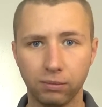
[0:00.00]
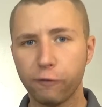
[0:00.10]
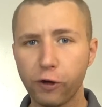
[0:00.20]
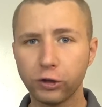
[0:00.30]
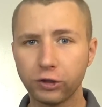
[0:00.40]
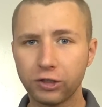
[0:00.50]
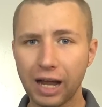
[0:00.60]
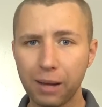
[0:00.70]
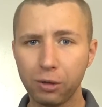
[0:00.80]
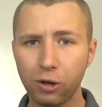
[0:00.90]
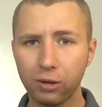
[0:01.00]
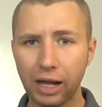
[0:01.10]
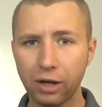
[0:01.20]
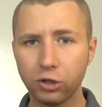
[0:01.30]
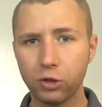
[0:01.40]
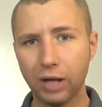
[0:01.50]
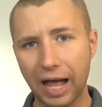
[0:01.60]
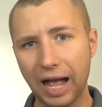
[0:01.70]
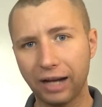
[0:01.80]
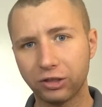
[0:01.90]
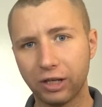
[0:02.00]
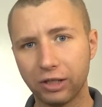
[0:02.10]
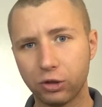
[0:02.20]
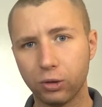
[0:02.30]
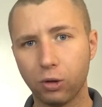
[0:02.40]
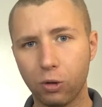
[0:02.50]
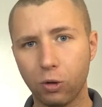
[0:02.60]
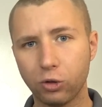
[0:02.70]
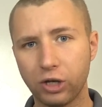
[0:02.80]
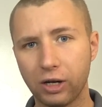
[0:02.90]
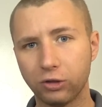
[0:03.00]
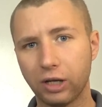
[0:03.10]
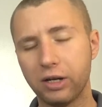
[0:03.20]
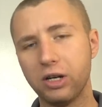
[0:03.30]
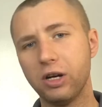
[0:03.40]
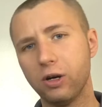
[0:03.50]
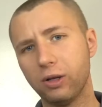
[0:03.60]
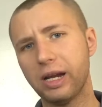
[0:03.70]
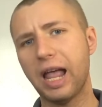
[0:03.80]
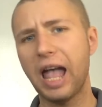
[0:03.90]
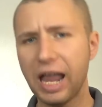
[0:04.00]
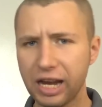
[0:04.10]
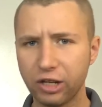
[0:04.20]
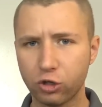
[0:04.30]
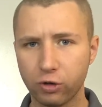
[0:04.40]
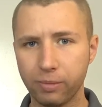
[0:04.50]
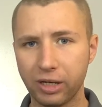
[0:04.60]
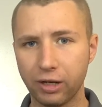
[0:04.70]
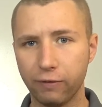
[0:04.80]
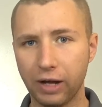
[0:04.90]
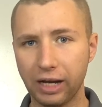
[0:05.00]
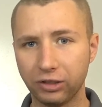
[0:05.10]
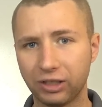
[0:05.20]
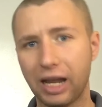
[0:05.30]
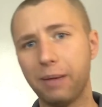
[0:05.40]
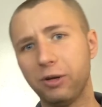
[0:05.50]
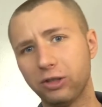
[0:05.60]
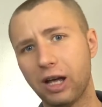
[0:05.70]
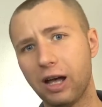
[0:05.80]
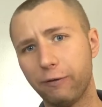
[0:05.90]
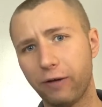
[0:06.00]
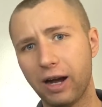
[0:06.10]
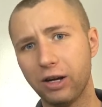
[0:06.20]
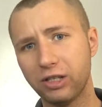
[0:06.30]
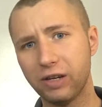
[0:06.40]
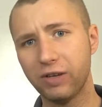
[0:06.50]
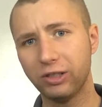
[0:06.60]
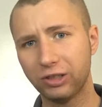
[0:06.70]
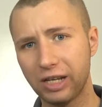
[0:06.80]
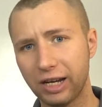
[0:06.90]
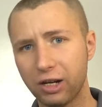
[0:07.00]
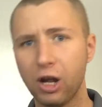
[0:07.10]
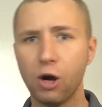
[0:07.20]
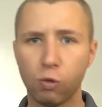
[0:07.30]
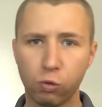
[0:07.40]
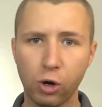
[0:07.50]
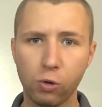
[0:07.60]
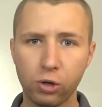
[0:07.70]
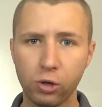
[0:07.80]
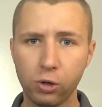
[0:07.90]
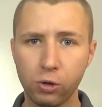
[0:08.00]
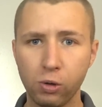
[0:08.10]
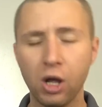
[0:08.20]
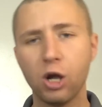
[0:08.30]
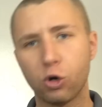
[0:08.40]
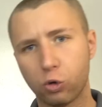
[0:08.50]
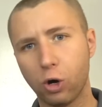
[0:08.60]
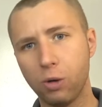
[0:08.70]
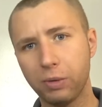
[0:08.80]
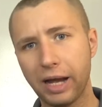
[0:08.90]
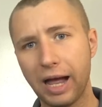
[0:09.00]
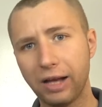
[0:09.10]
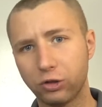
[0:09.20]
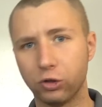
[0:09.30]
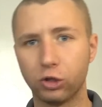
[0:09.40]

First, the Tablo allows you to access your local channels on nearly any streaming device. Amazon Fire TV Stick, Roku, Chromecast, your